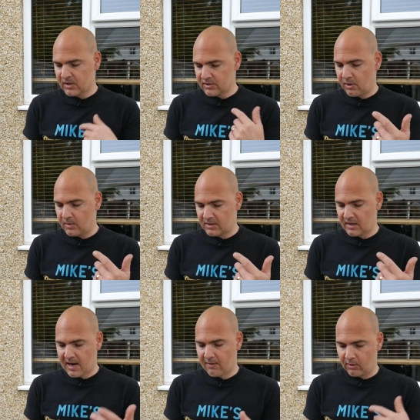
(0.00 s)
So it's going
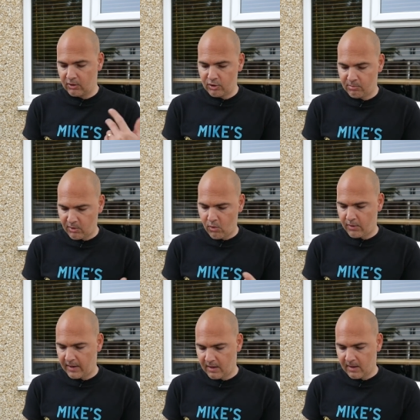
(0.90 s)
to carry on loop
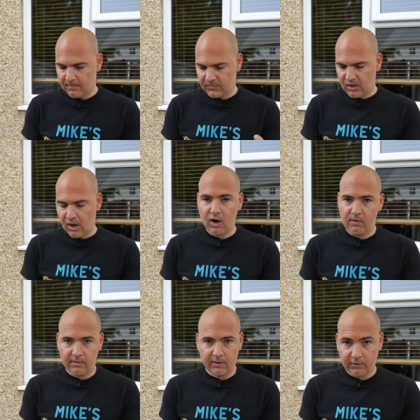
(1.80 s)
recording
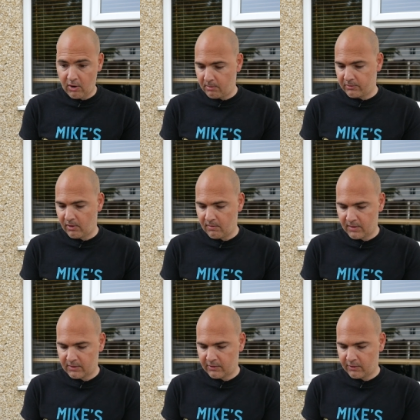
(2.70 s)
over the top. So if
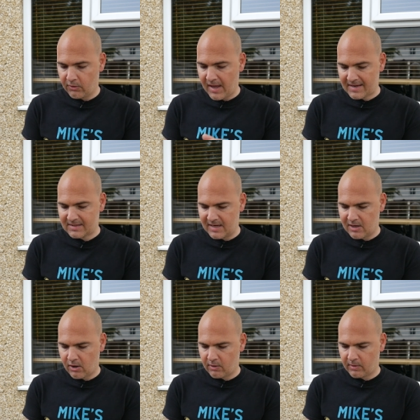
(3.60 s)
I turn on S D
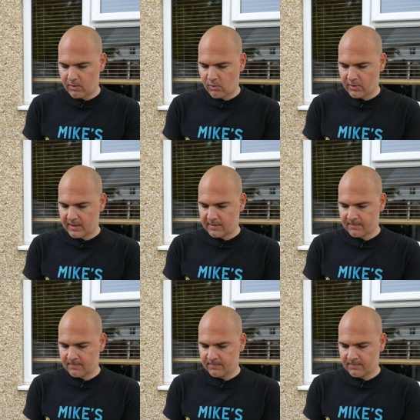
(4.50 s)
card recording,